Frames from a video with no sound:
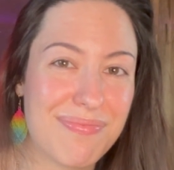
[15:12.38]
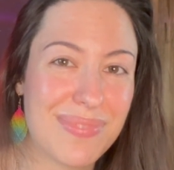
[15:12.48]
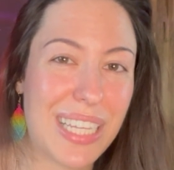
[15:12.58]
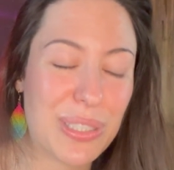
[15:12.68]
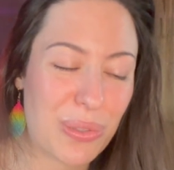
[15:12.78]

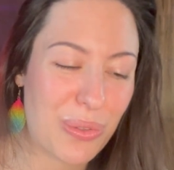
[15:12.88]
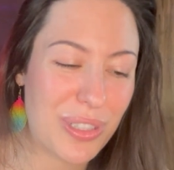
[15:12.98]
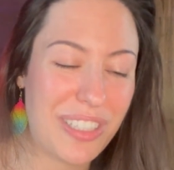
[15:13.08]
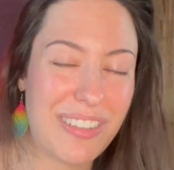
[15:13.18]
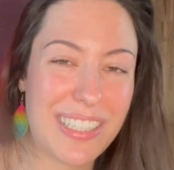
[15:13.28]
That's where we're
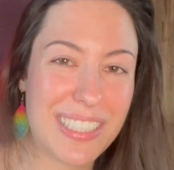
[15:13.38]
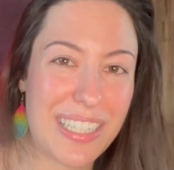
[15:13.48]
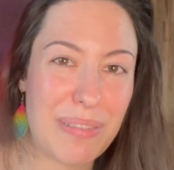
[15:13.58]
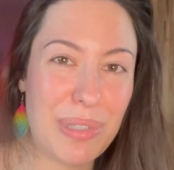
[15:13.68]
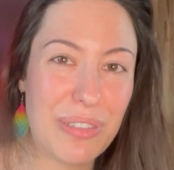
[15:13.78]
leaving it
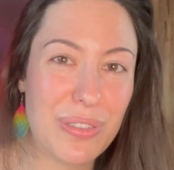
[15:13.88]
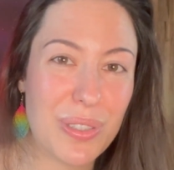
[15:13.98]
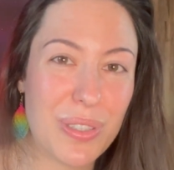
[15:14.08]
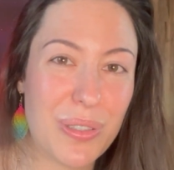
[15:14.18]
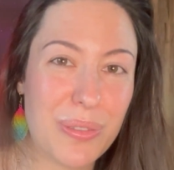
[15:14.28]
today, beautiful
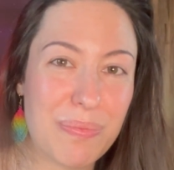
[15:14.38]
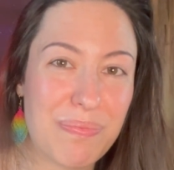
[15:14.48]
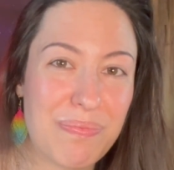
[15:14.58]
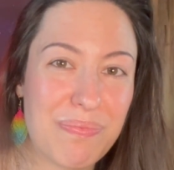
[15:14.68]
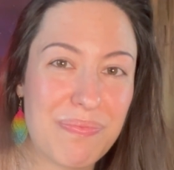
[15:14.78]
soul.
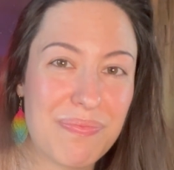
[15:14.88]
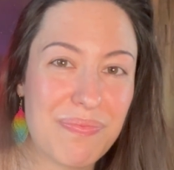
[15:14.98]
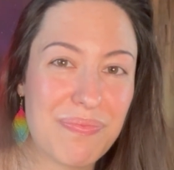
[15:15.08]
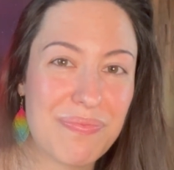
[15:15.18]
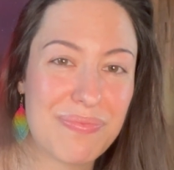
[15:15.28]

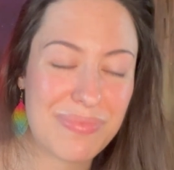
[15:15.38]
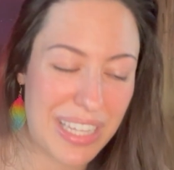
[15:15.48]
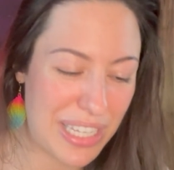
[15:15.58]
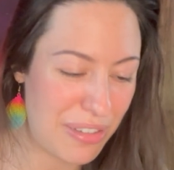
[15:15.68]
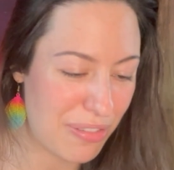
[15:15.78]

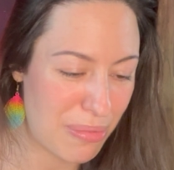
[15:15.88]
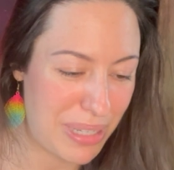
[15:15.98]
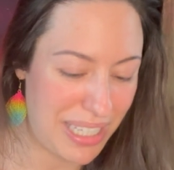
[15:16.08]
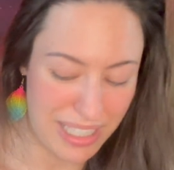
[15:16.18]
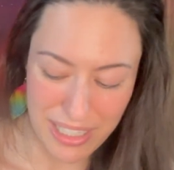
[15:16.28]
Thank you for
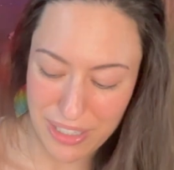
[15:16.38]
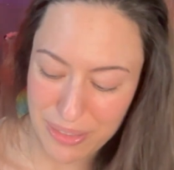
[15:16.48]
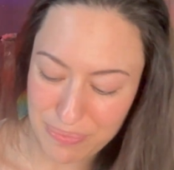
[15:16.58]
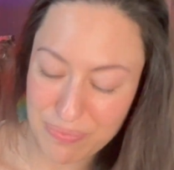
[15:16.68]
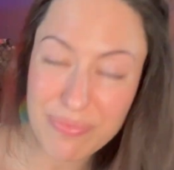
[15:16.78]
being
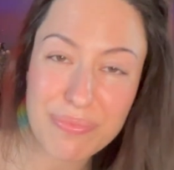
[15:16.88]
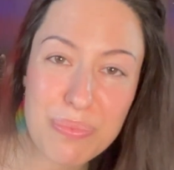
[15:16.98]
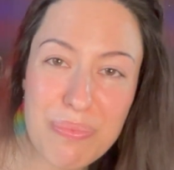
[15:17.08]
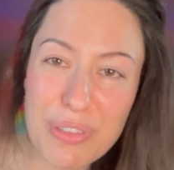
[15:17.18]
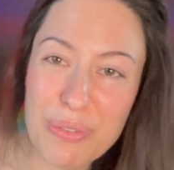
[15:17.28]
here
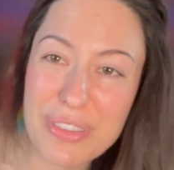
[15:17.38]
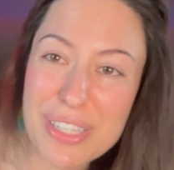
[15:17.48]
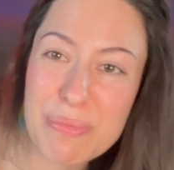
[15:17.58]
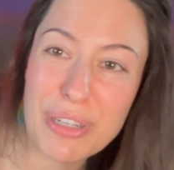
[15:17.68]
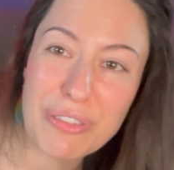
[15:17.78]
with
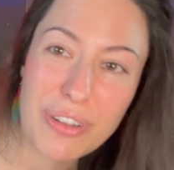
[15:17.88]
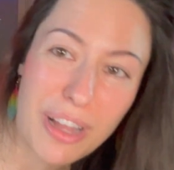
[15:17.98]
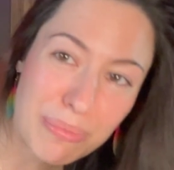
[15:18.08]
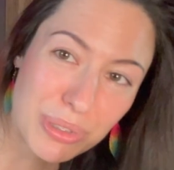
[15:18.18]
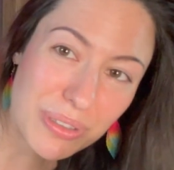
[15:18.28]
this beautiful
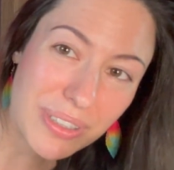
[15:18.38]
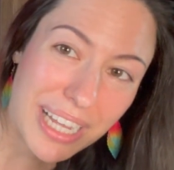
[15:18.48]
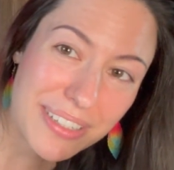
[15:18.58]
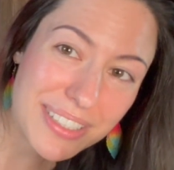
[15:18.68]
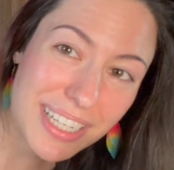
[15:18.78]
optical
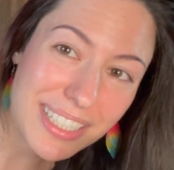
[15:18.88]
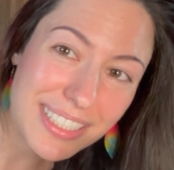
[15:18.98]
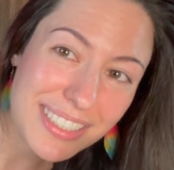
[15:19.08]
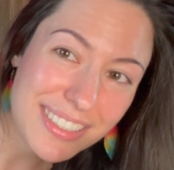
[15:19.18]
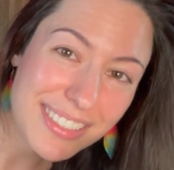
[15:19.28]

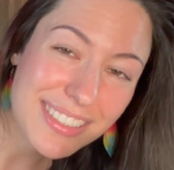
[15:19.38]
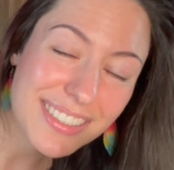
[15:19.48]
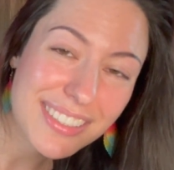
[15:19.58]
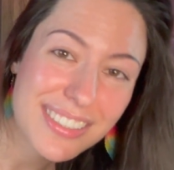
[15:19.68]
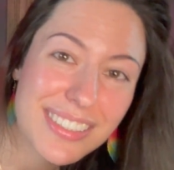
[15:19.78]
calcite
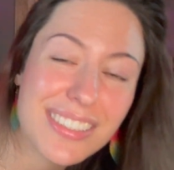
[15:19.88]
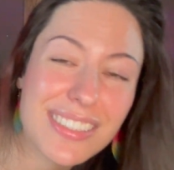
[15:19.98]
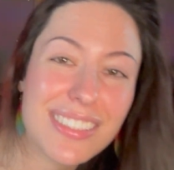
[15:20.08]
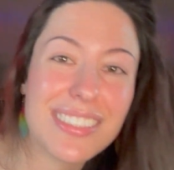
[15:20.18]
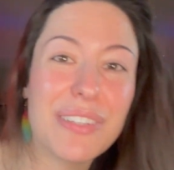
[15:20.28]

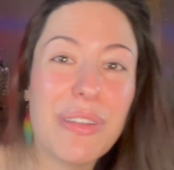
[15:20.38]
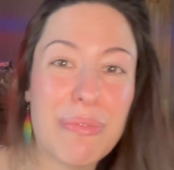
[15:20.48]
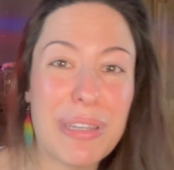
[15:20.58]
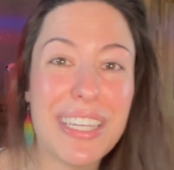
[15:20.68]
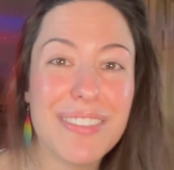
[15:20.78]
and with
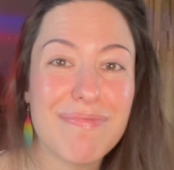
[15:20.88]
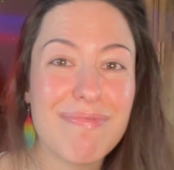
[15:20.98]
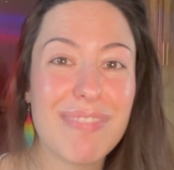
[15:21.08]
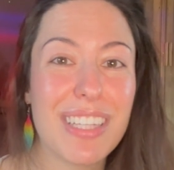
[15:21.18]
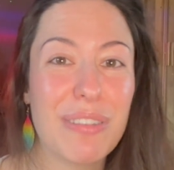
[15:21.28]
me,
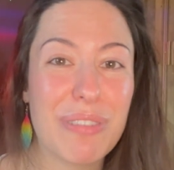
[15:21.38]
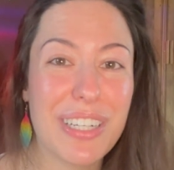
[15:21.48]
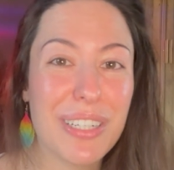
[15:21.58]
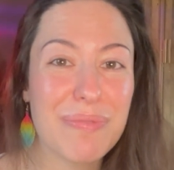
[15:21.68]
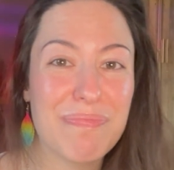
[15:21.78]
little reader.